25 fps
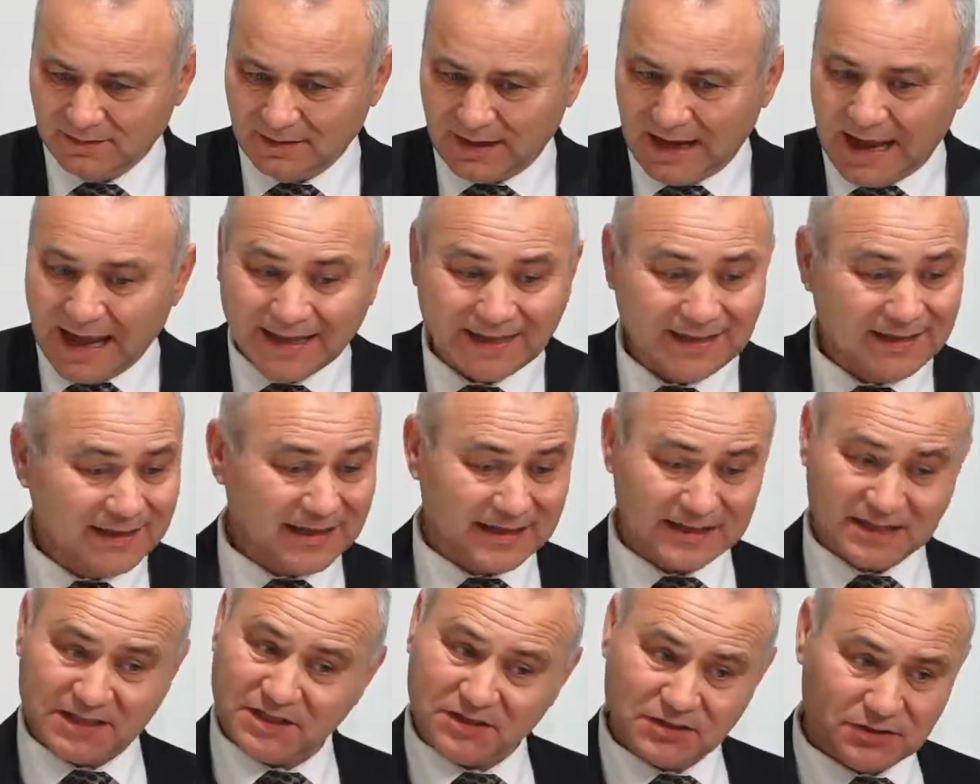
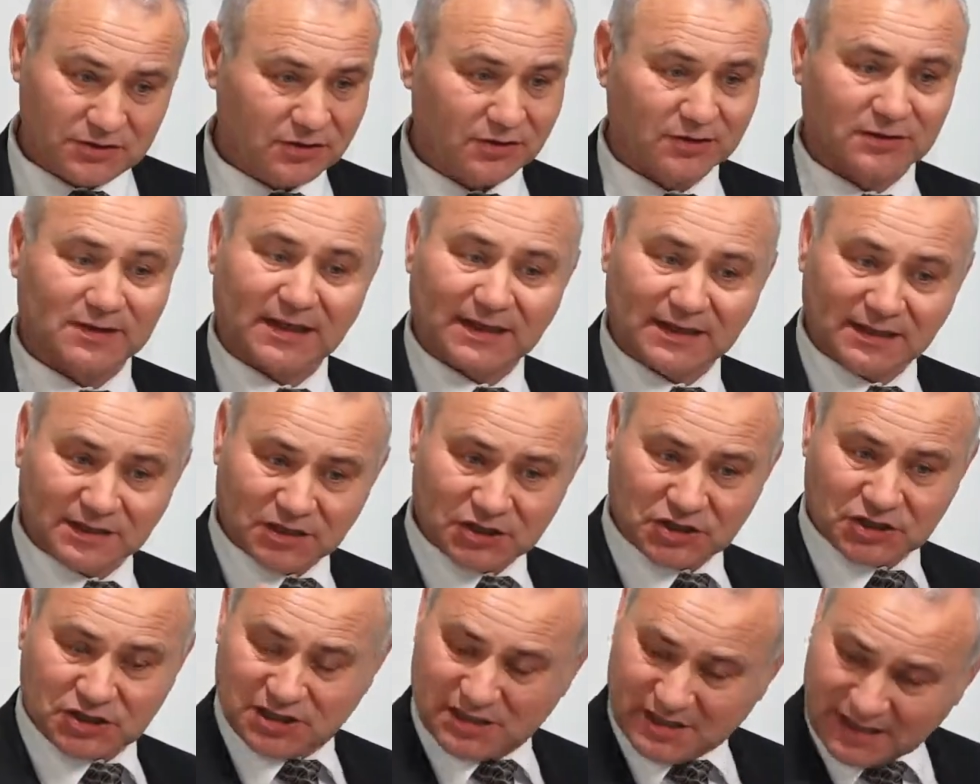Unless you don't
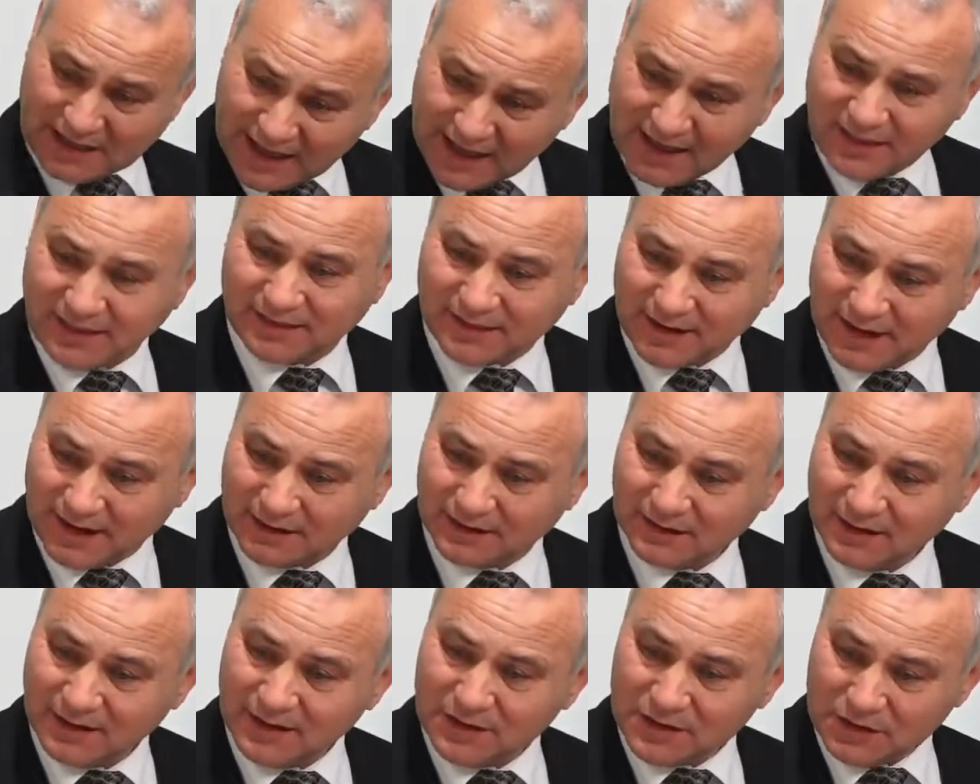understand
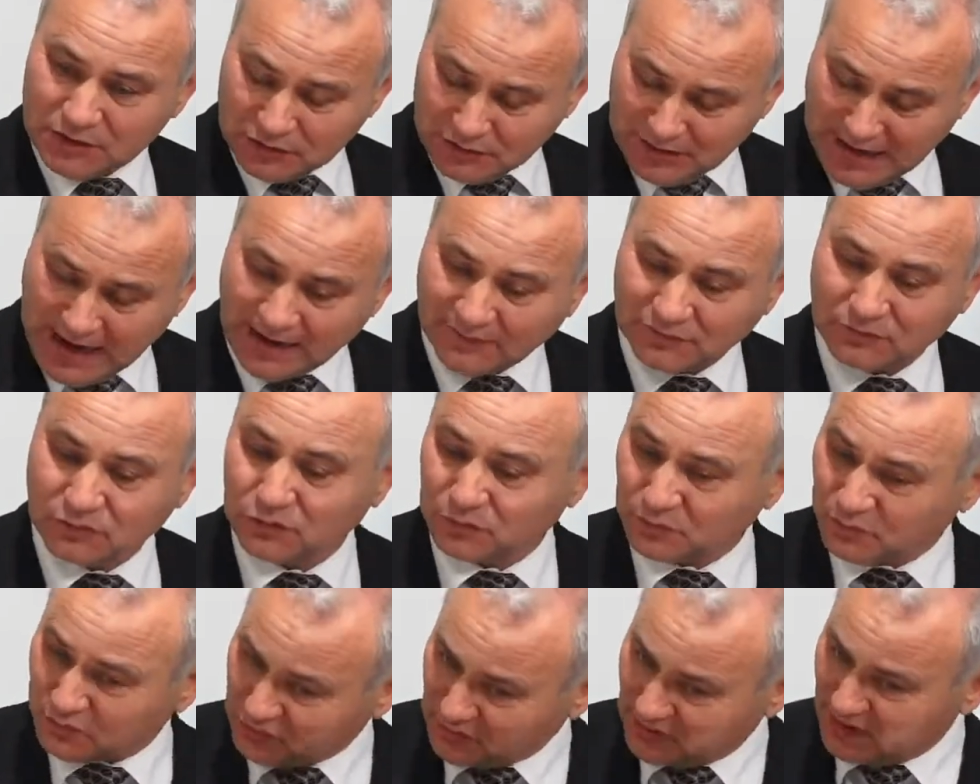that, you have to
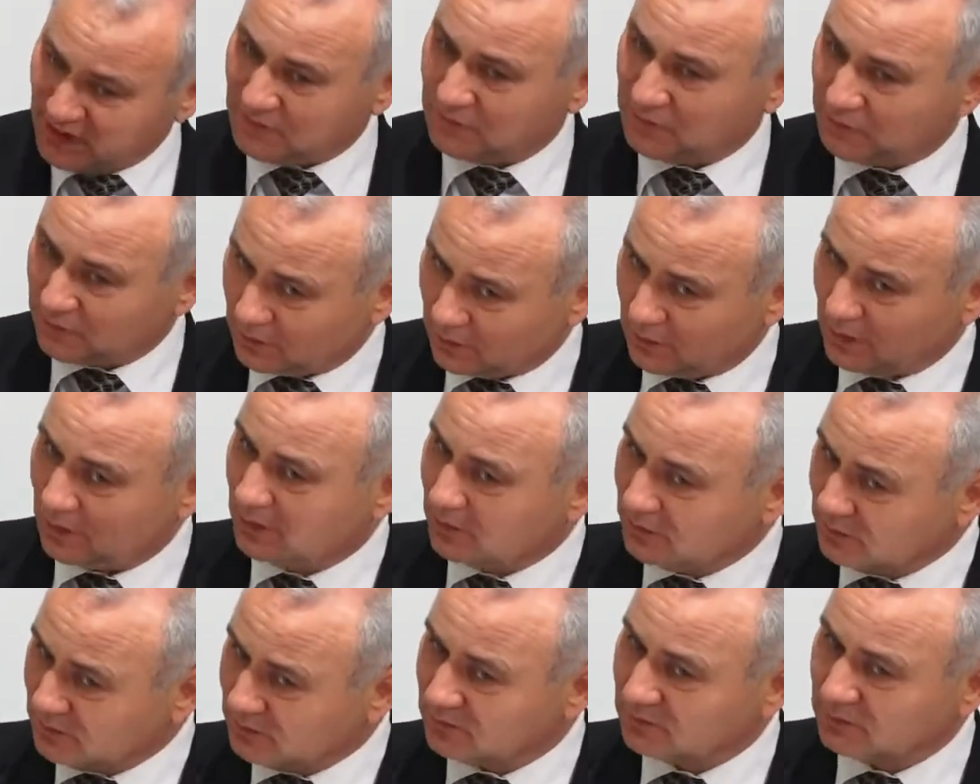pray for
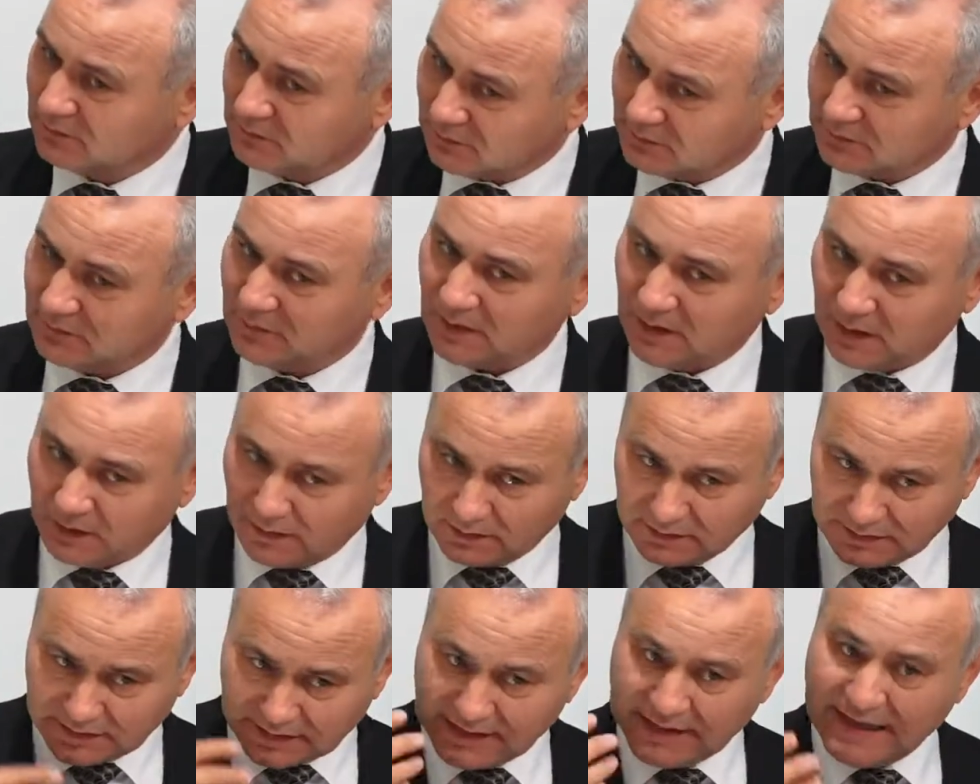uh,
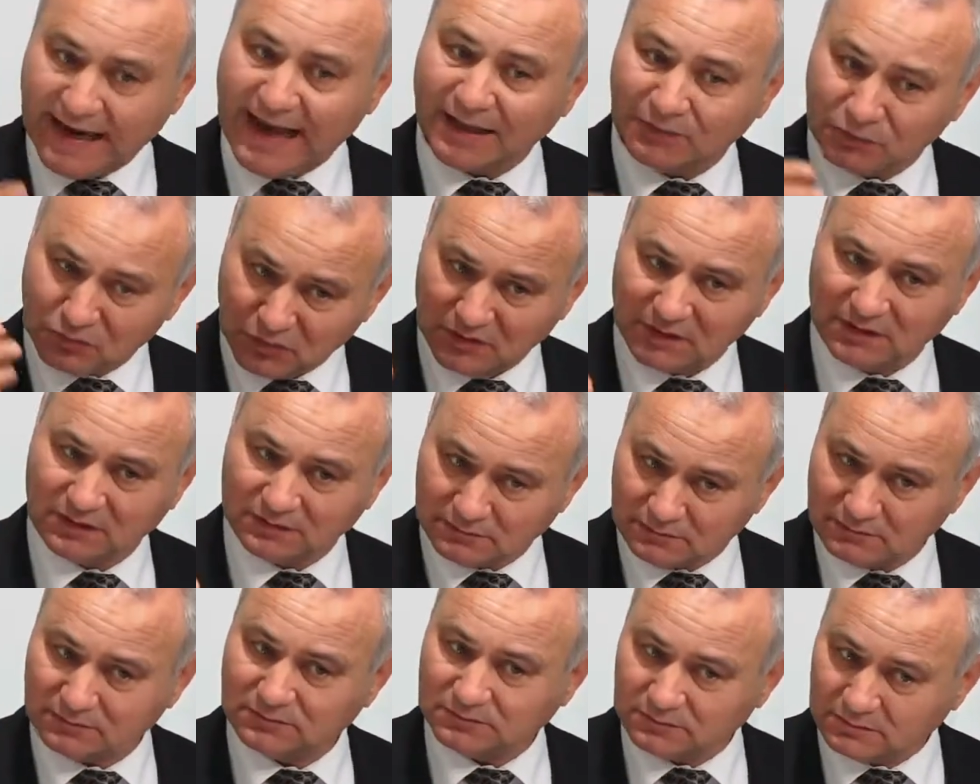that God
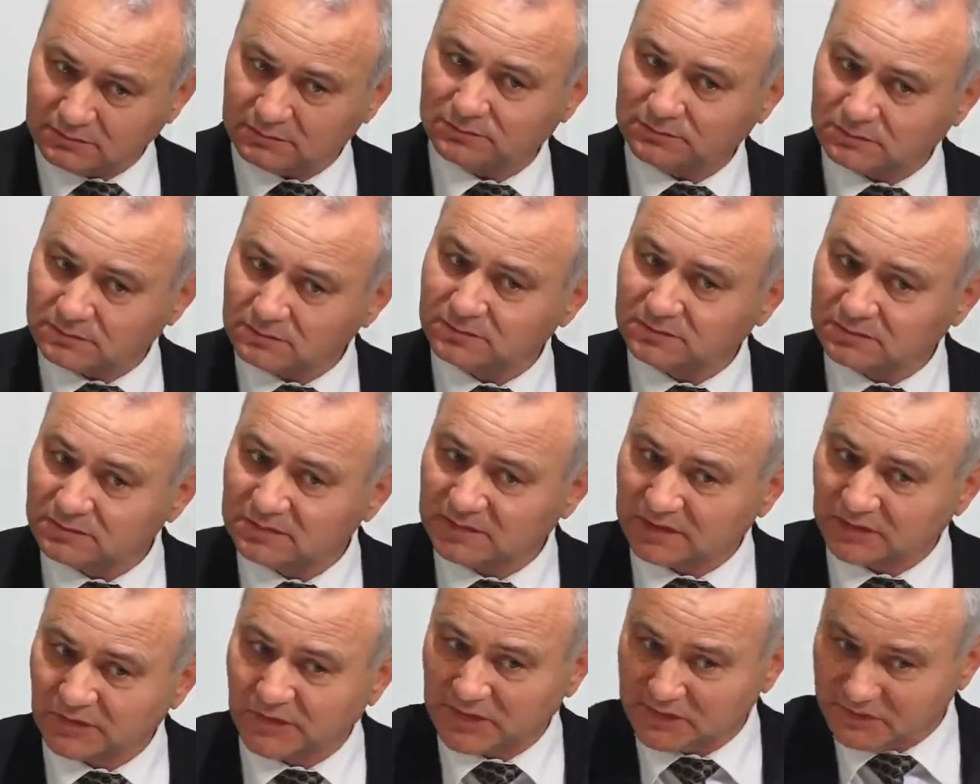will
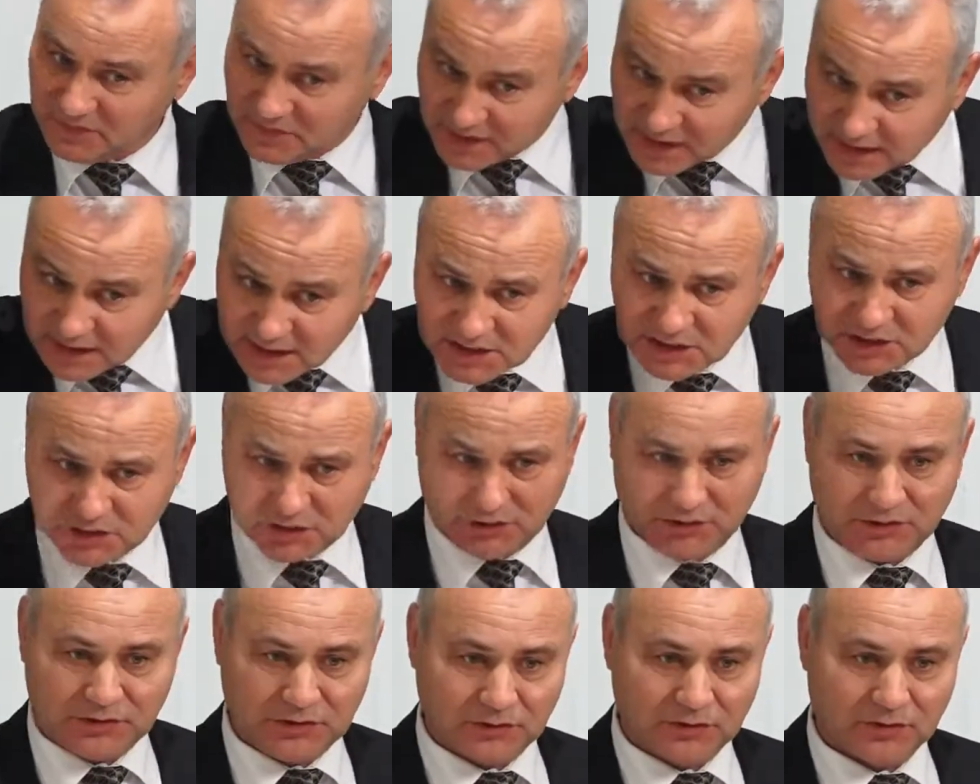reveal it
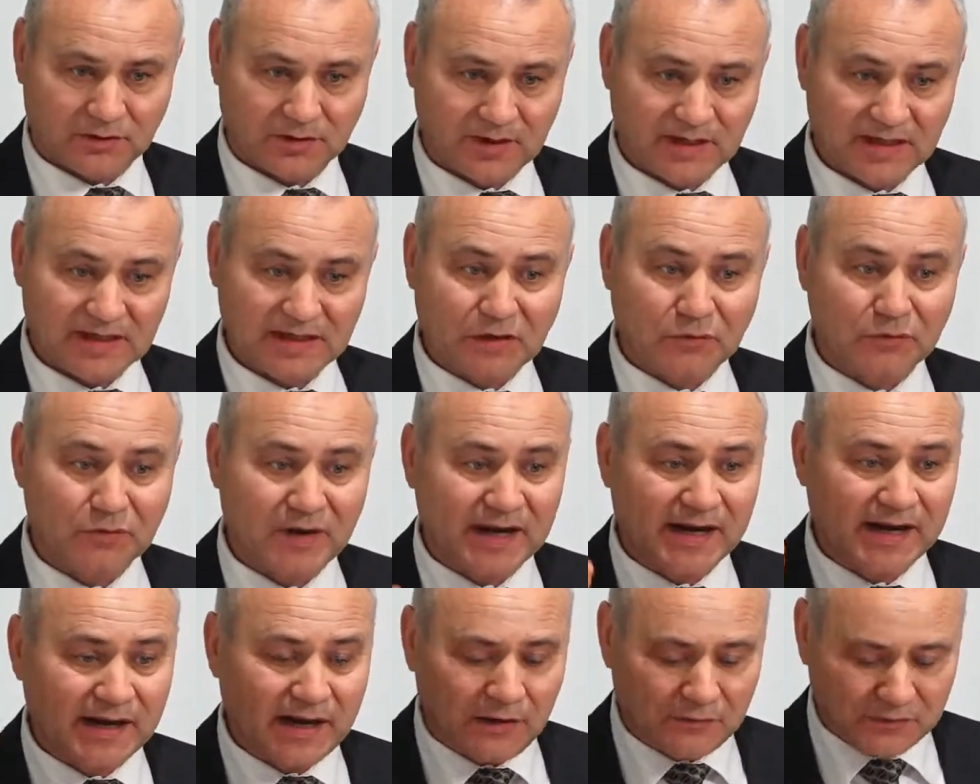to you the way
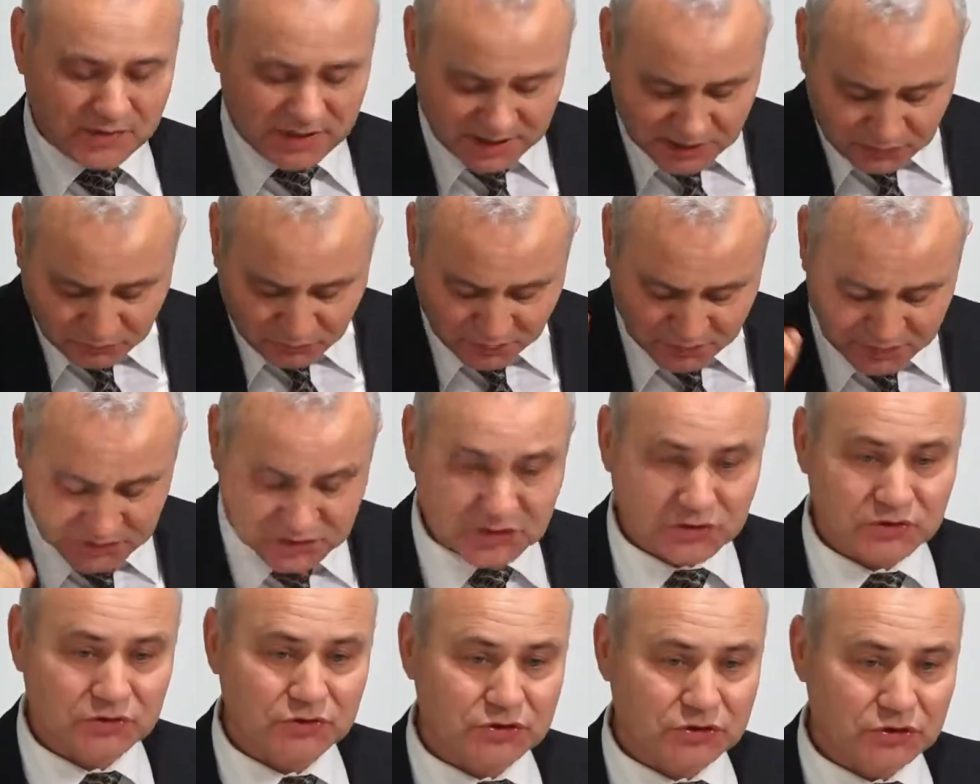how He
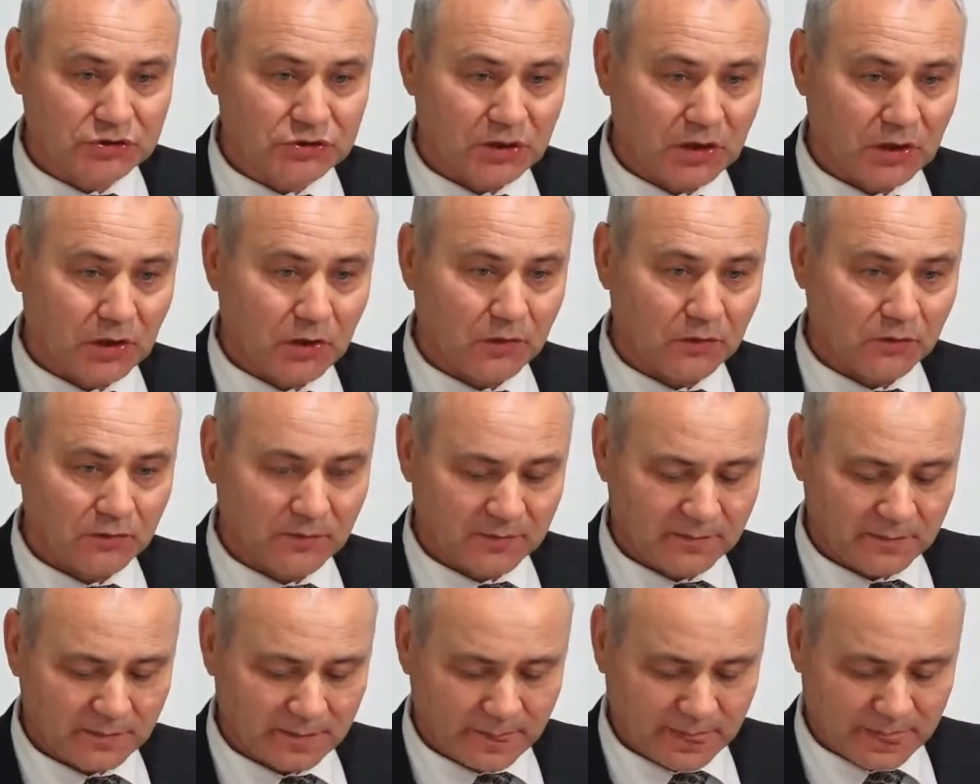wants you to know.
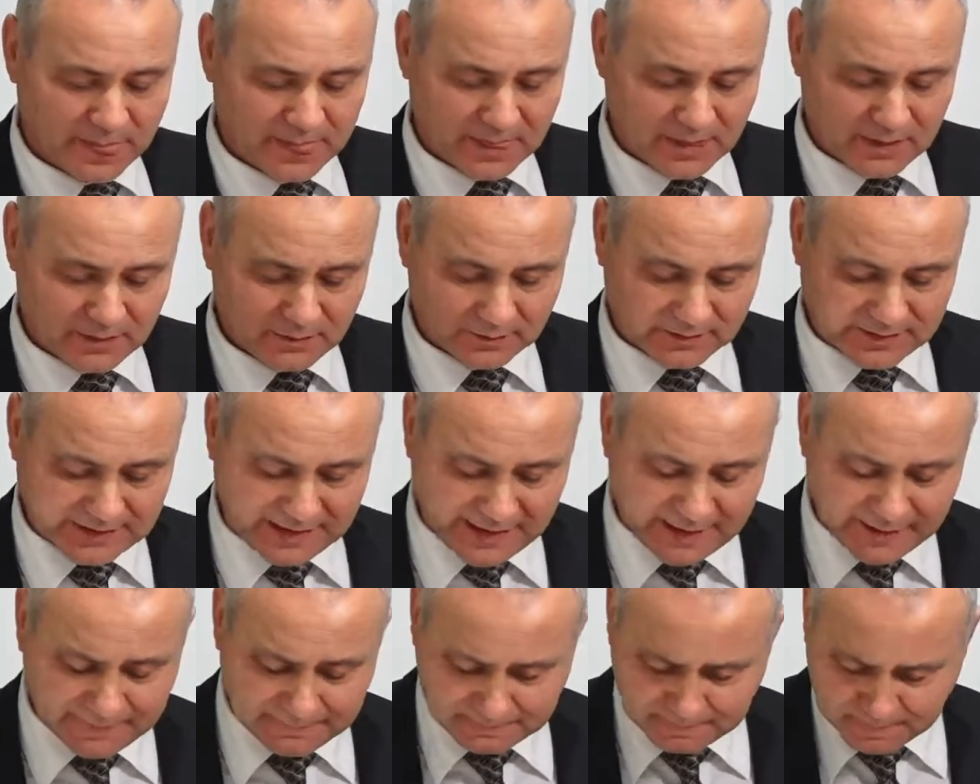
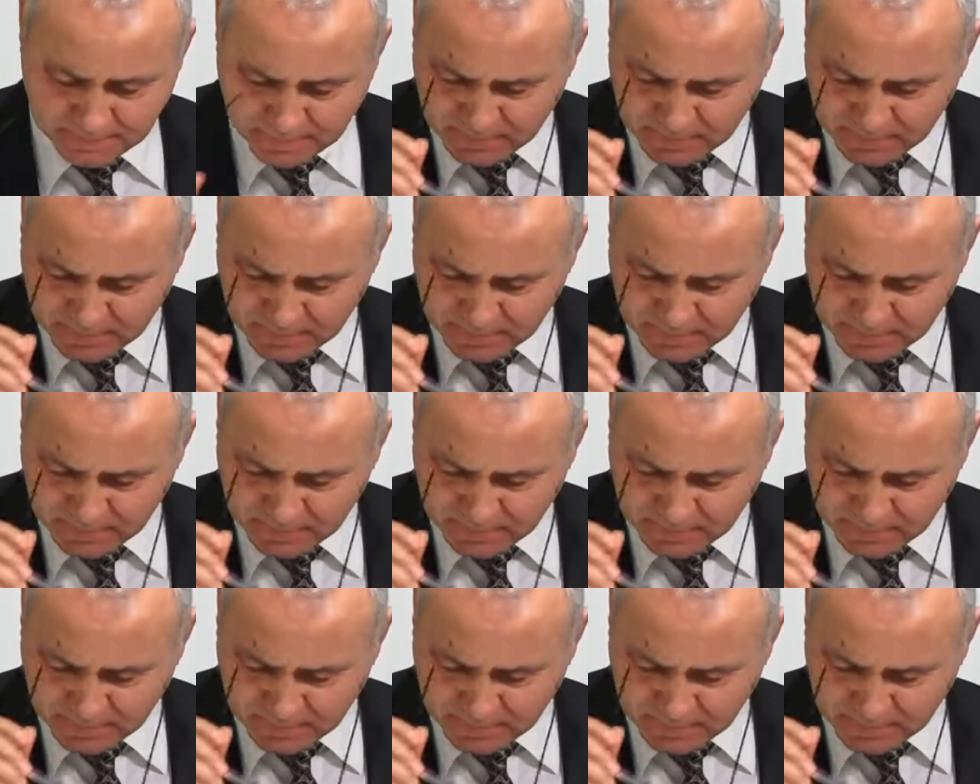Okay?